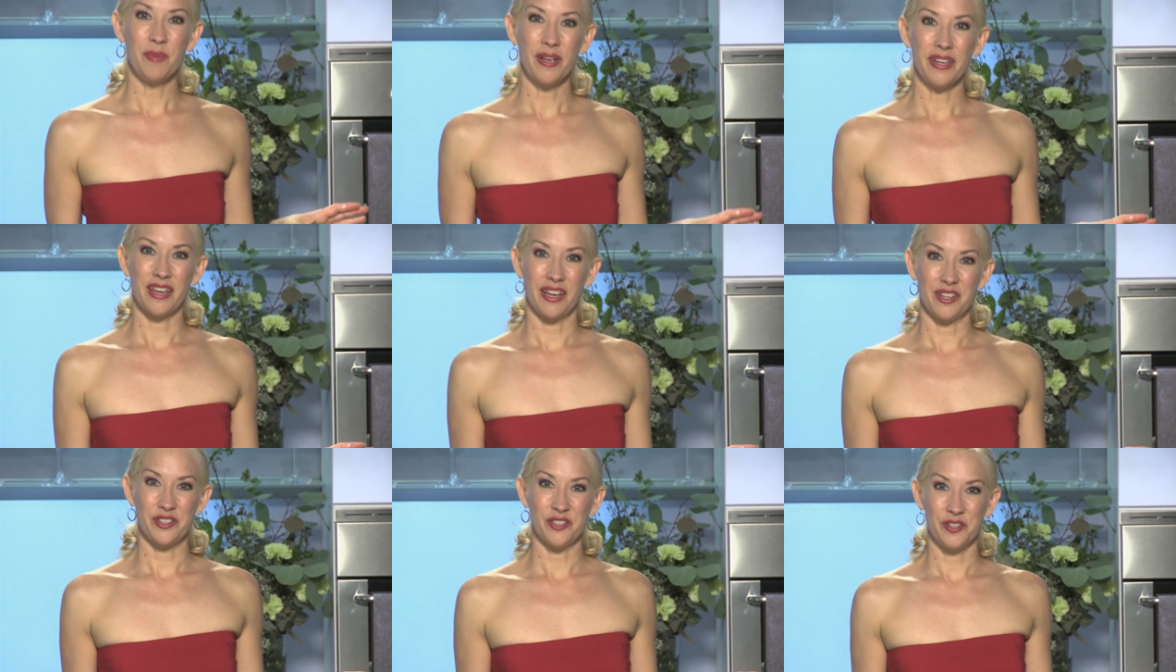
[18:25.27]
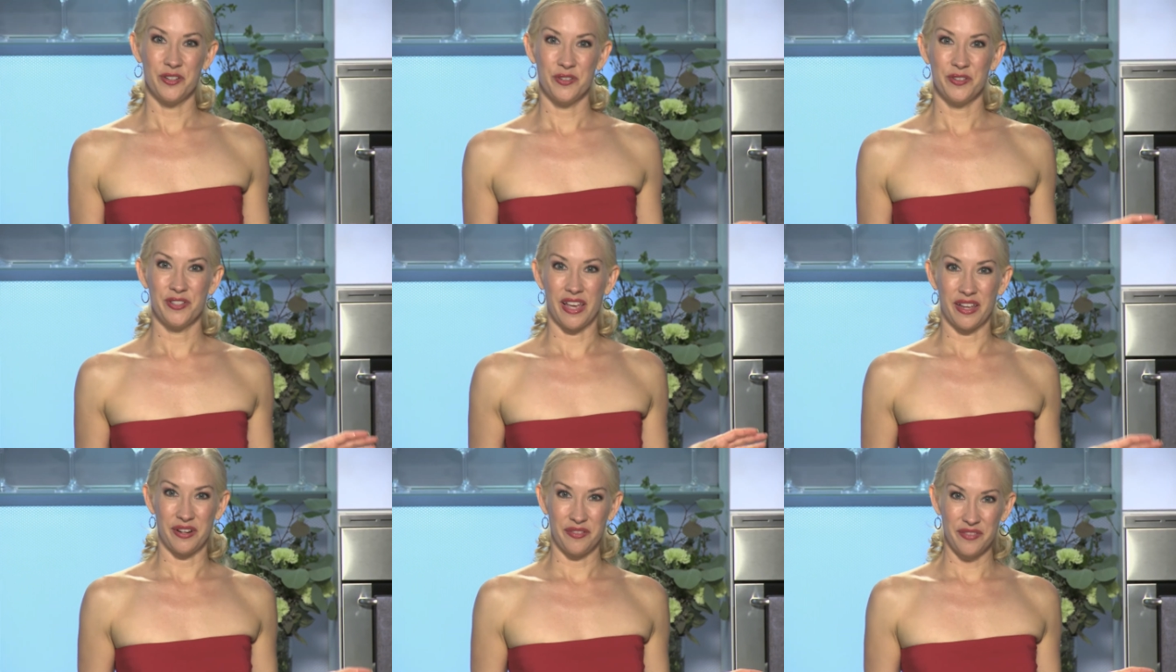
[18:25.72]
my
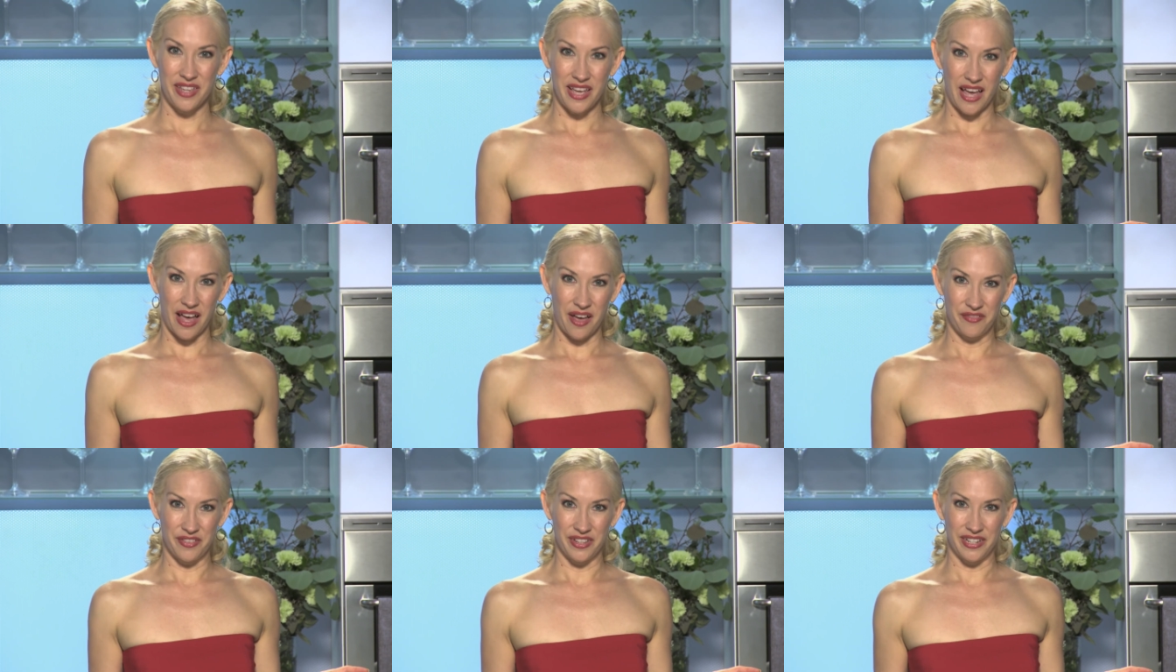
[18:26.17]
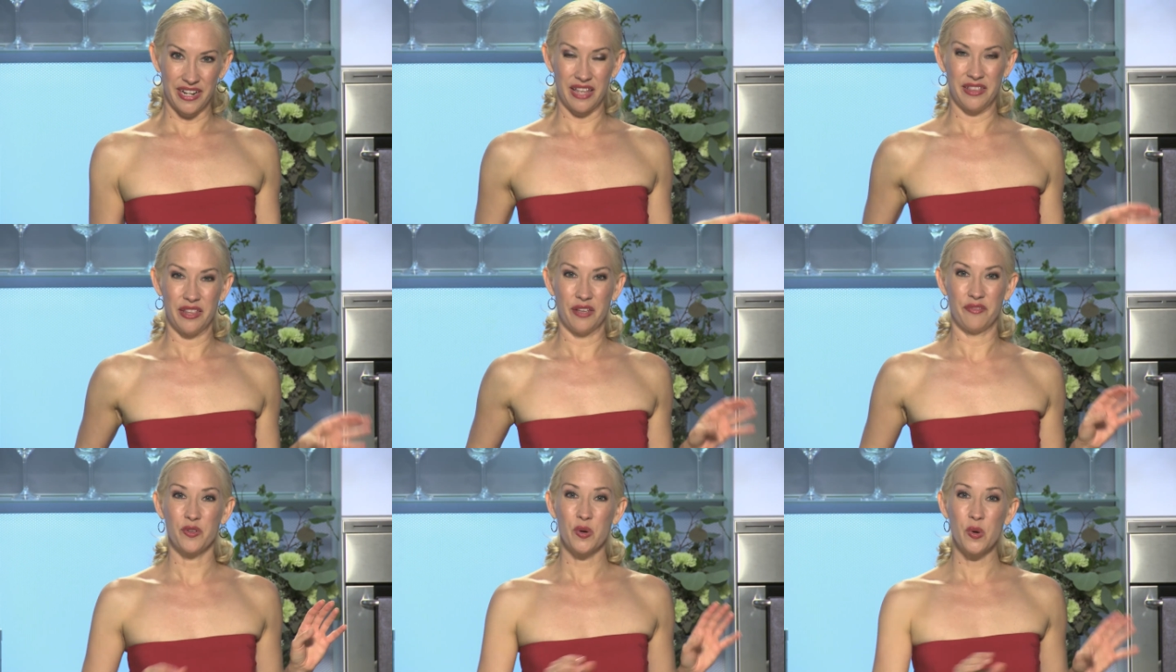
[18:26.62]
custards out of the oven
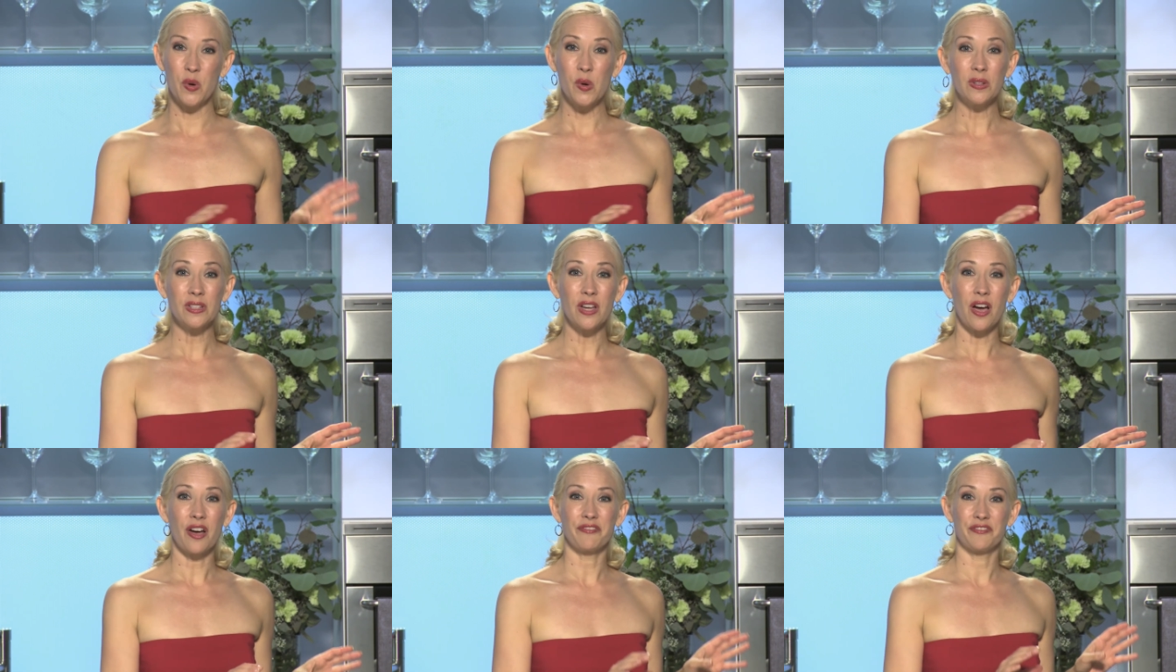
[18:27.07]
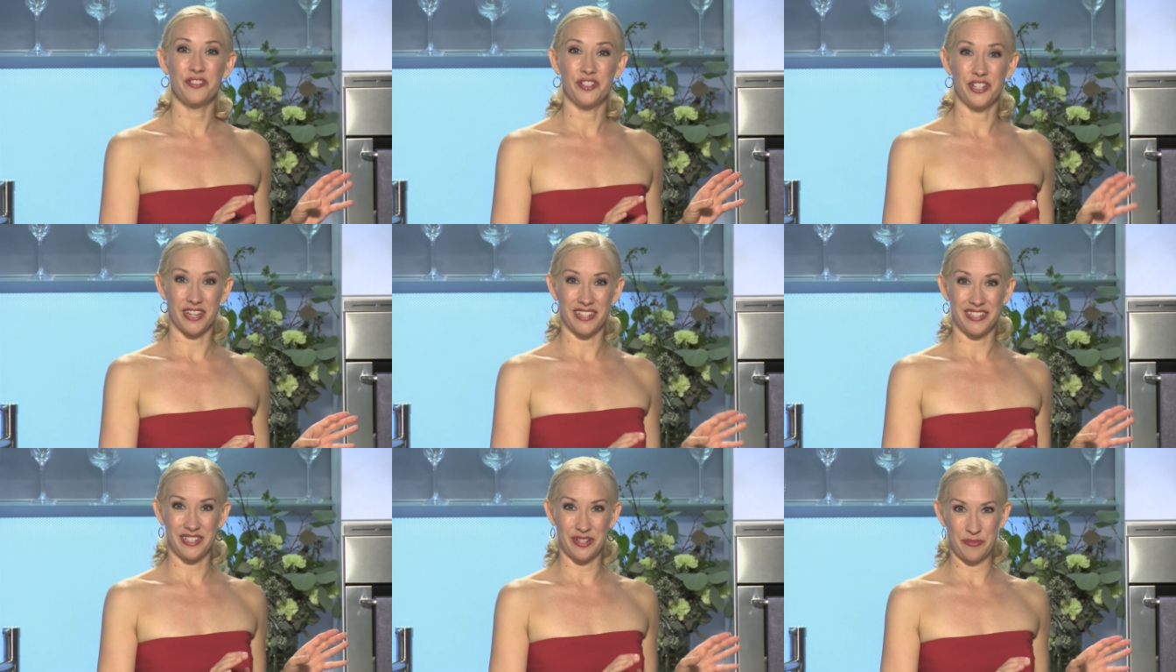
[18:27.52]
and they've cooled off
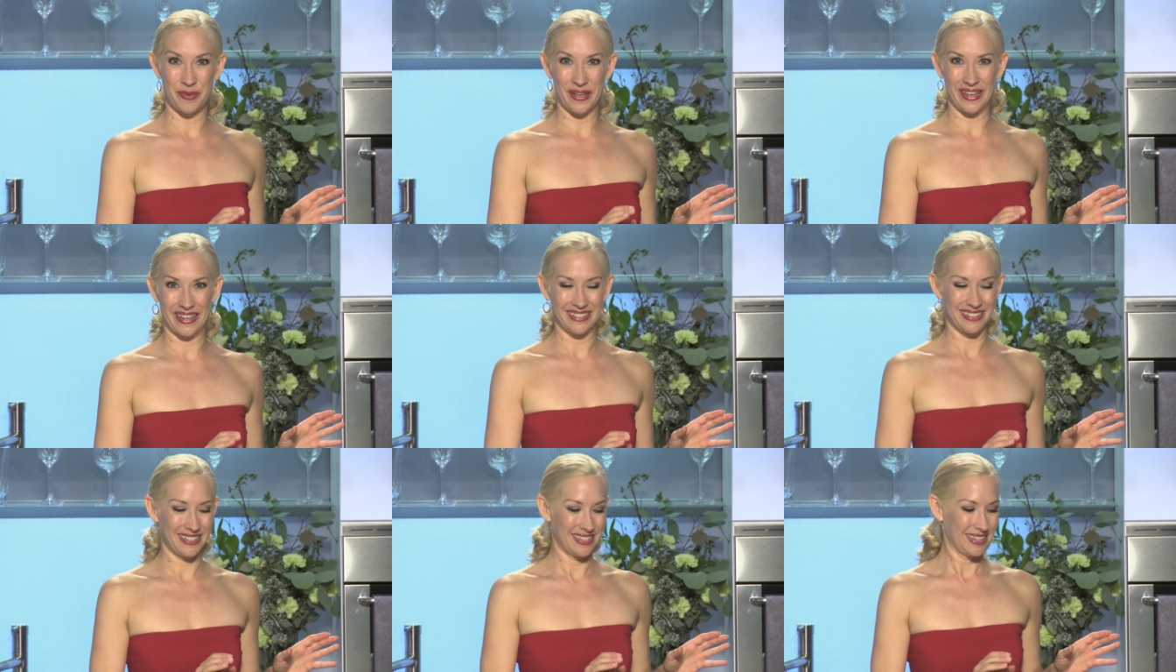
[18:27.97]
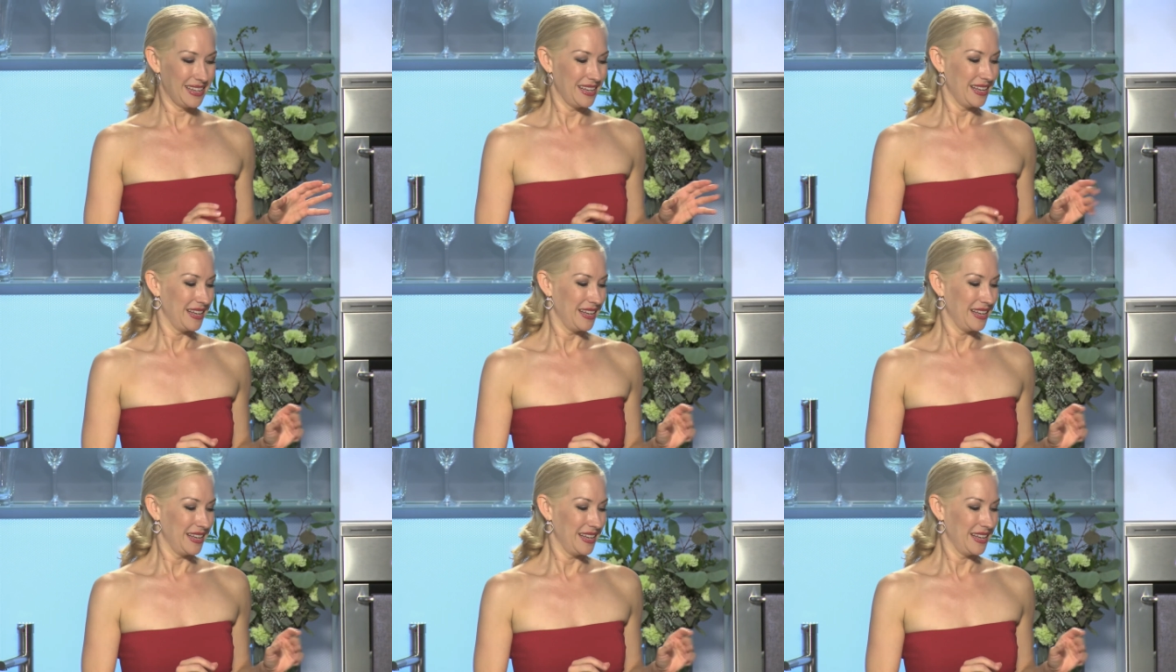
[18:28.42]
just a bit.